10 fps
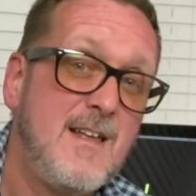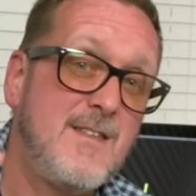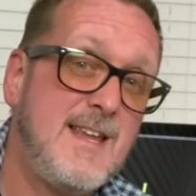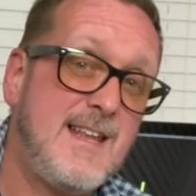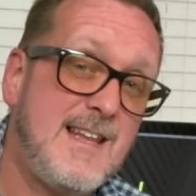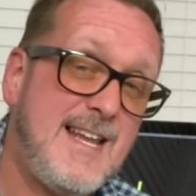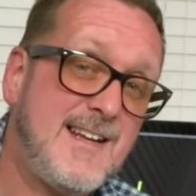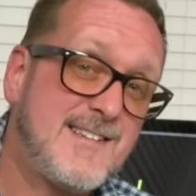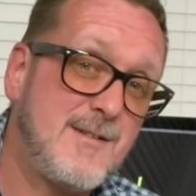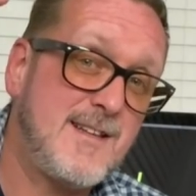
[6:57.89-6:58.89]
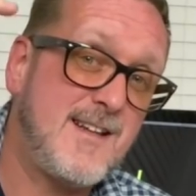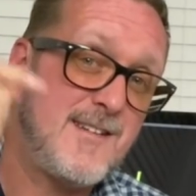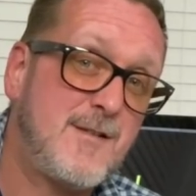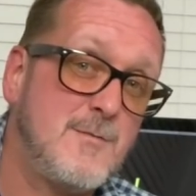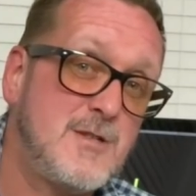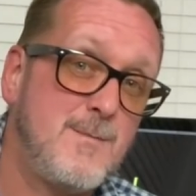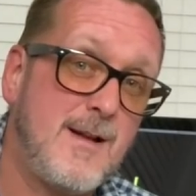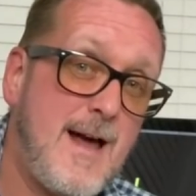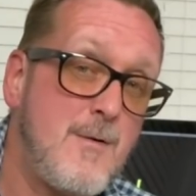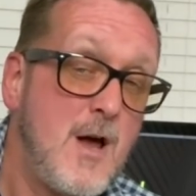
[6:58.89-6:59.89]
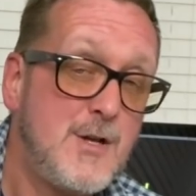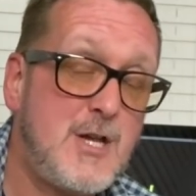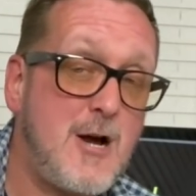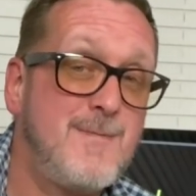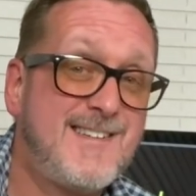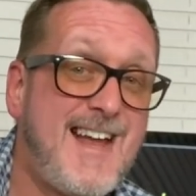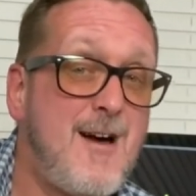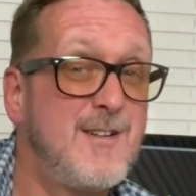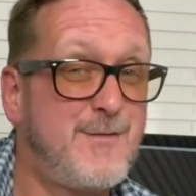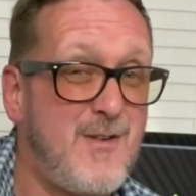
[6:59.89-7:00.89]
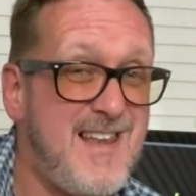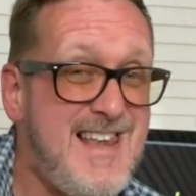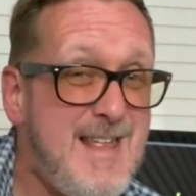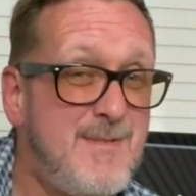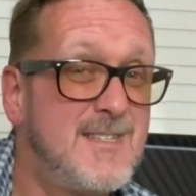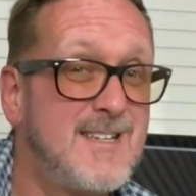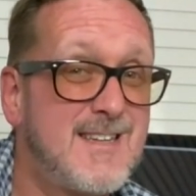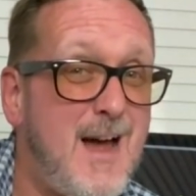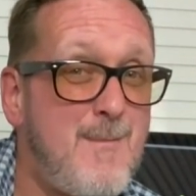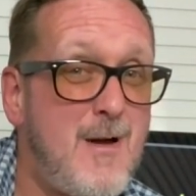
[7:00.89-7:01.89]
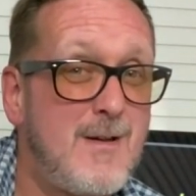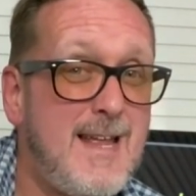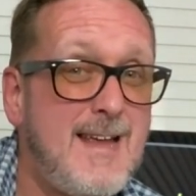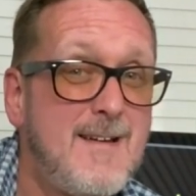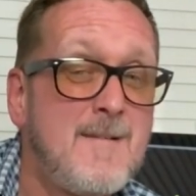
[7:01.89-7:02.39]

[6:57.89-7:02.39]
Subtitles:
The links are in the description below. Don't miss out. It's for a limited time only.